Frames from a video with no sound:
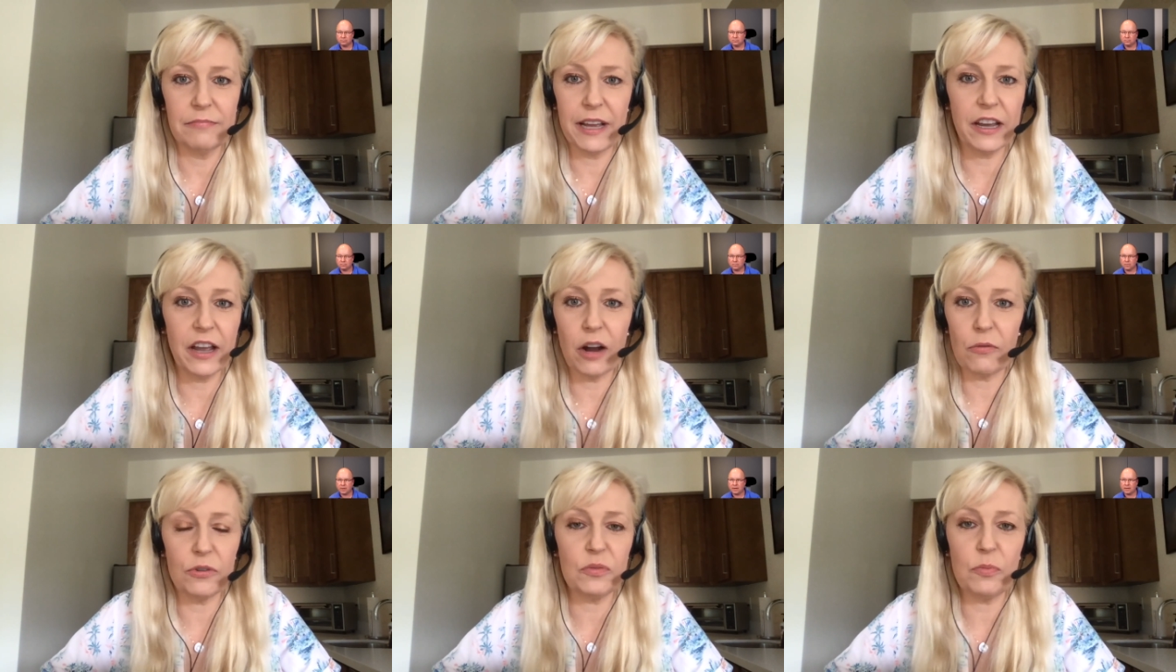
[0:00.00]

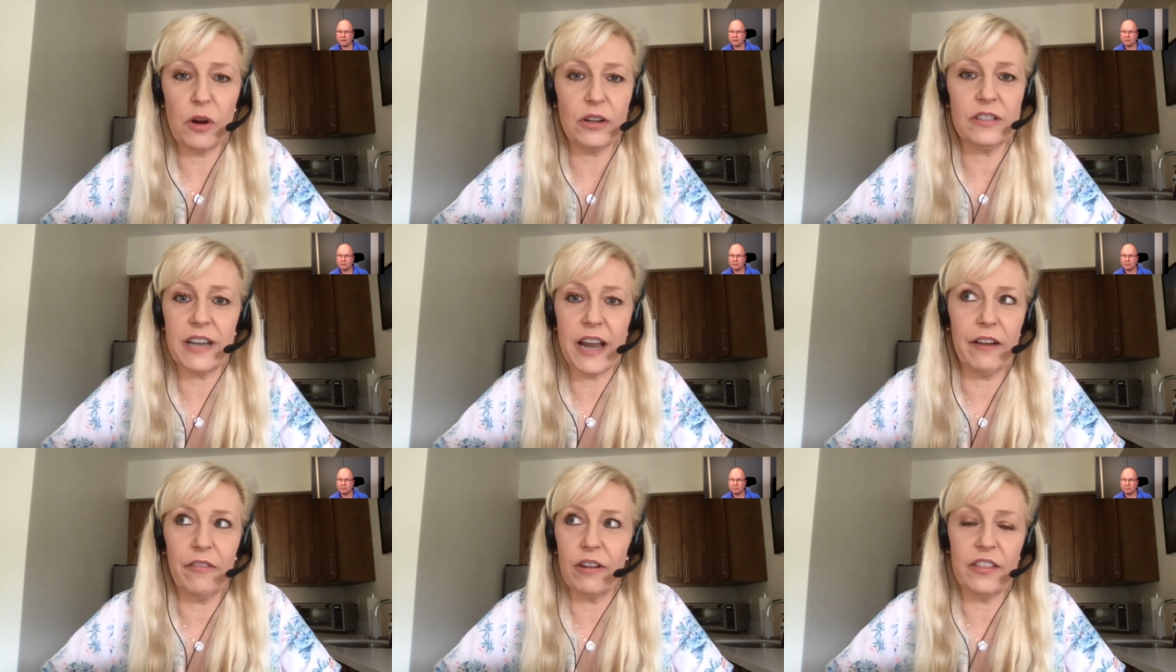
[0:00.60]
My gut
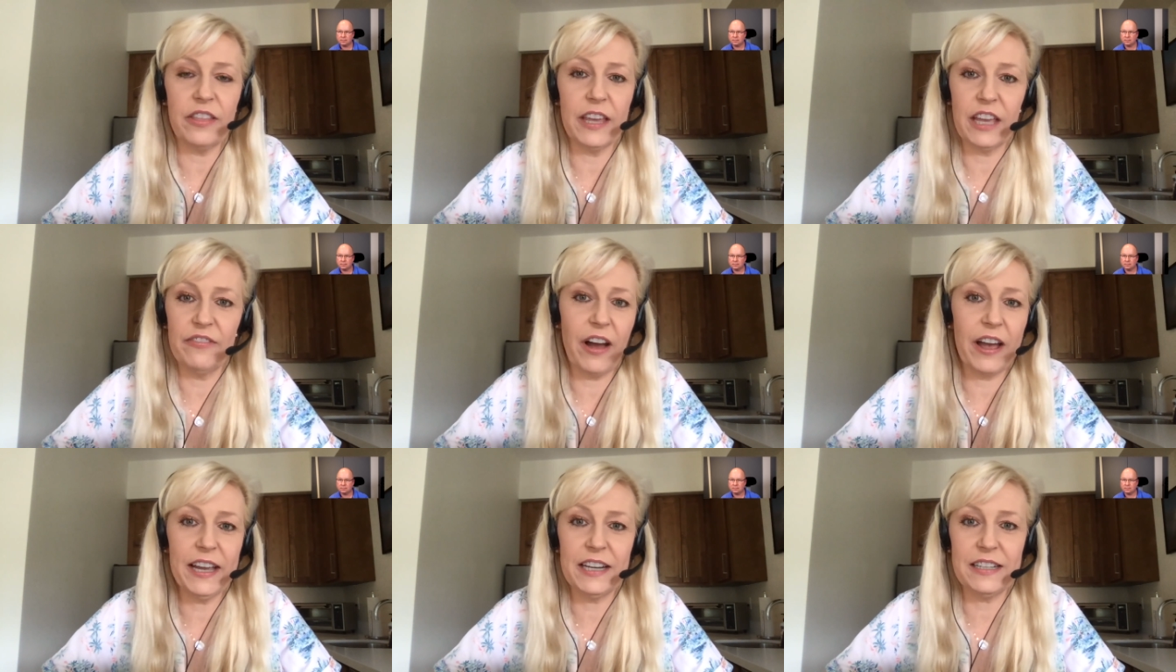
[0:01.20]
responds to
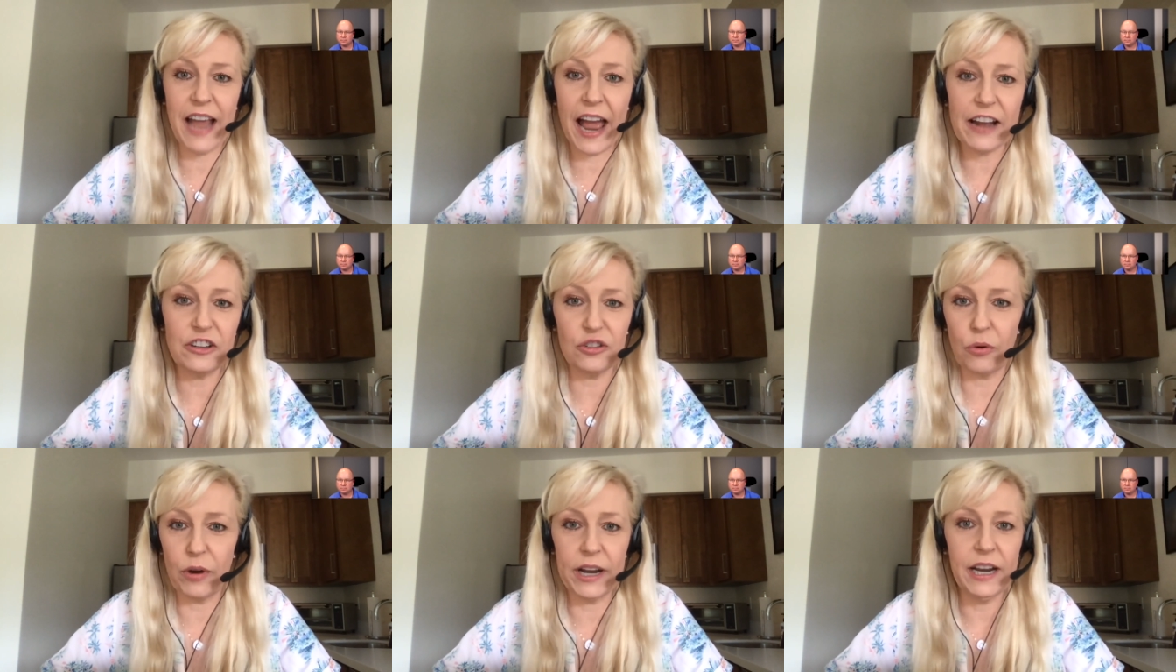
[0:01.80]
everything. If I
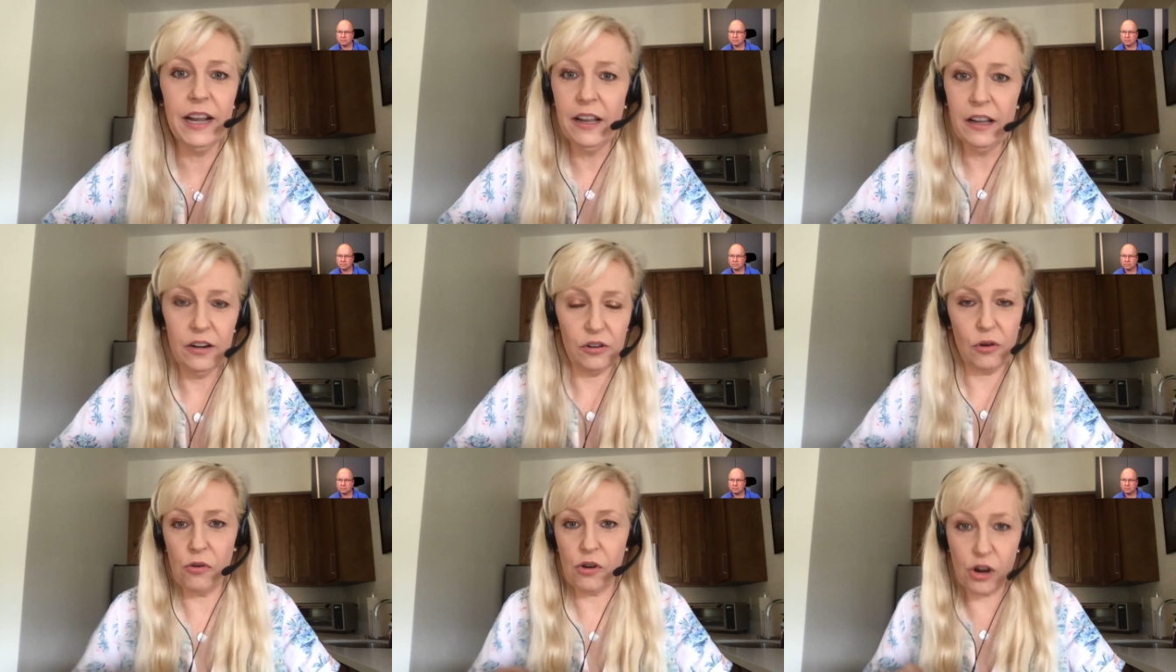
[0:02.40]
exaggerate,
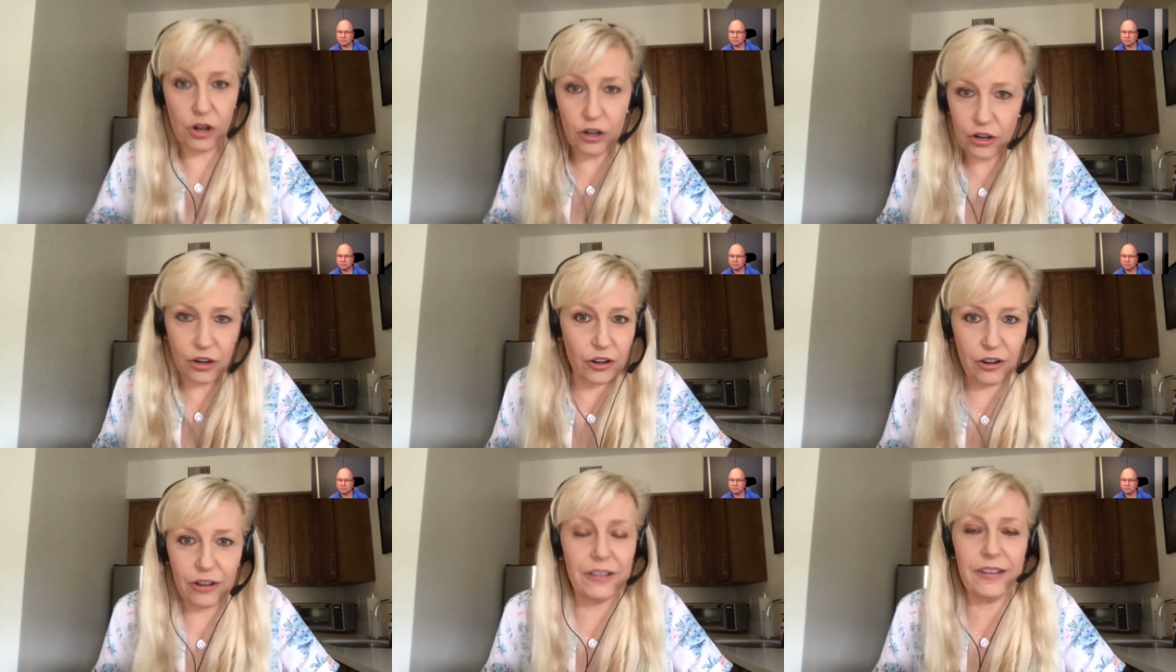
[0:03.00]
go,
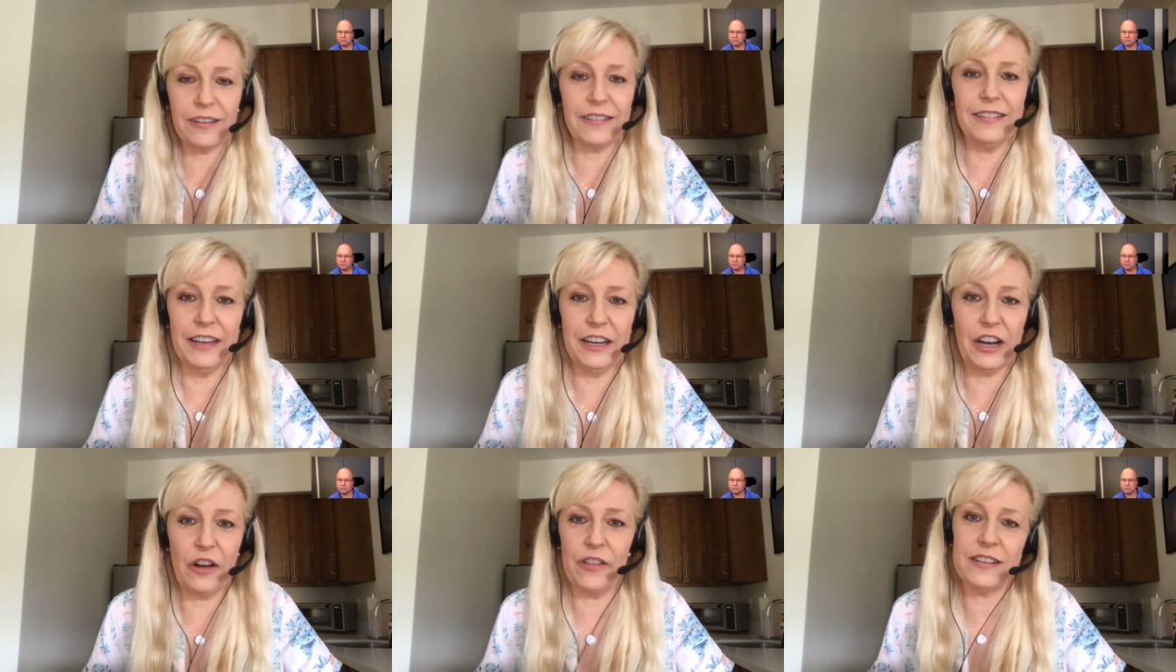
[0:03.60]

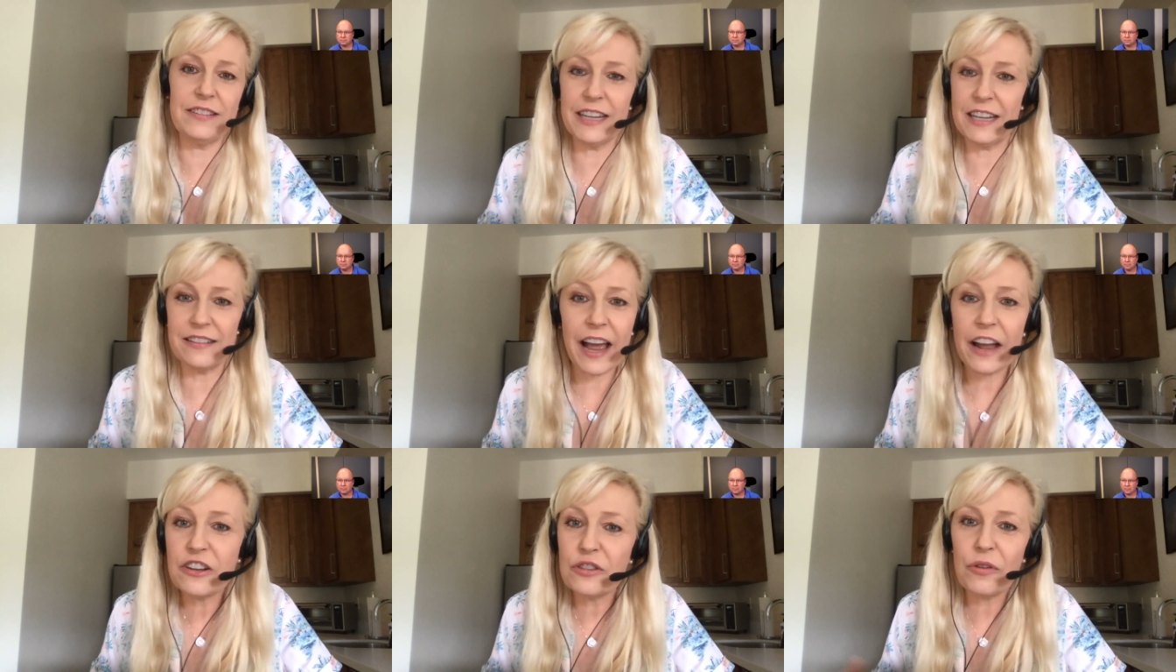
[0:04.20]
you know, that's an
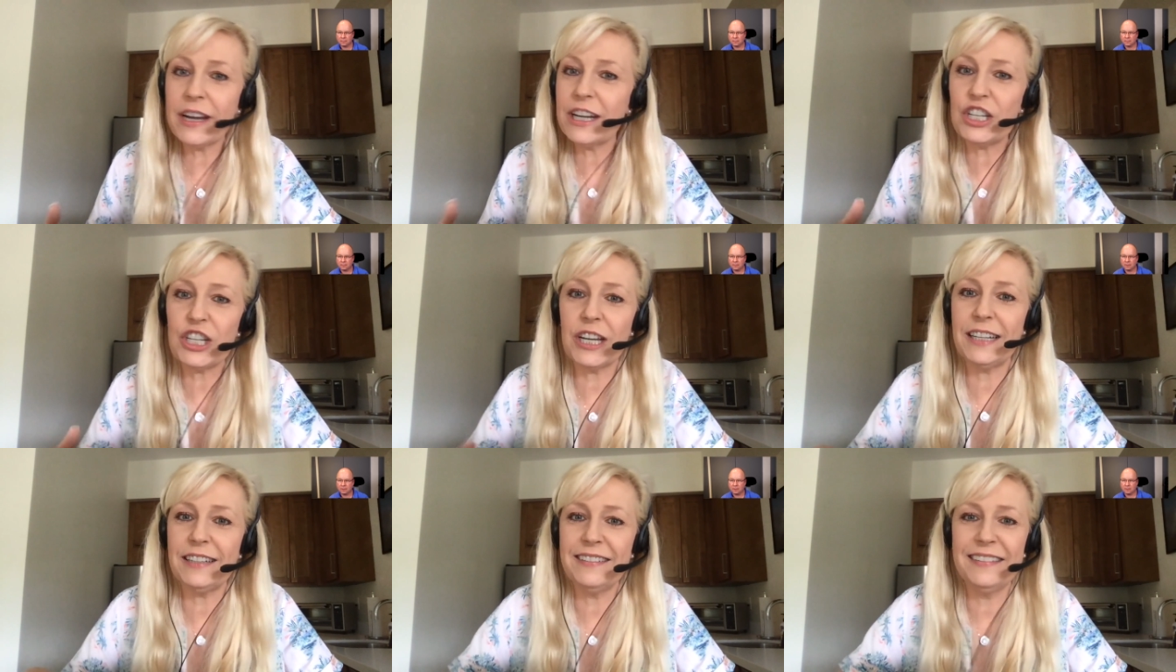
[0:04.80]

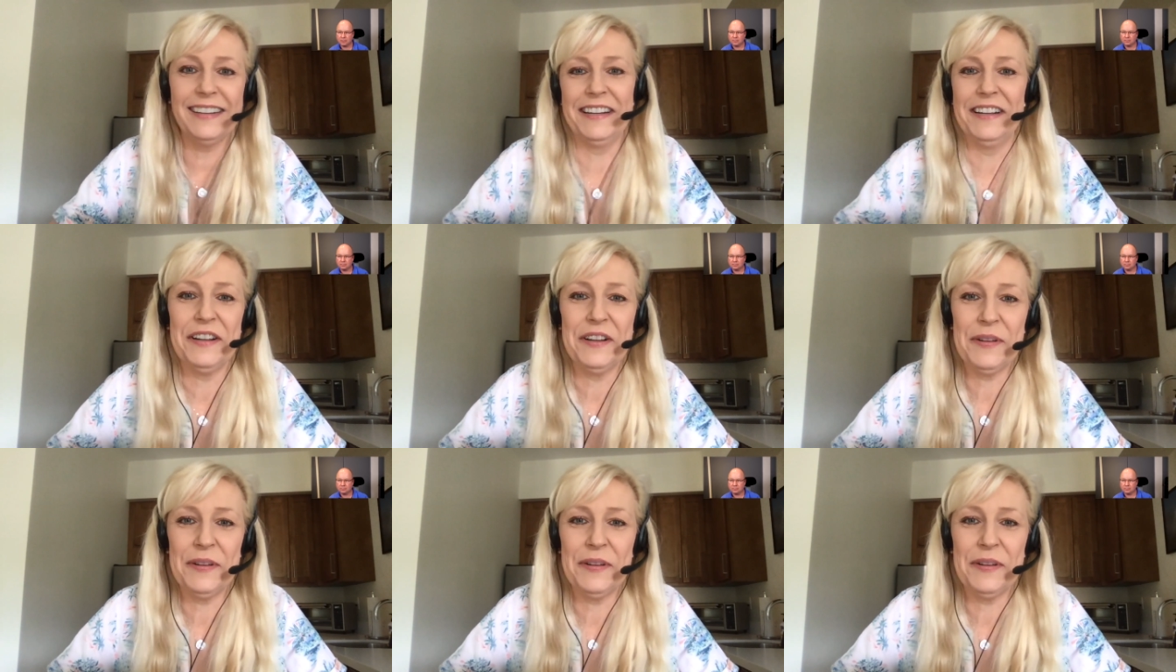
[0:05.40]
exaggeration.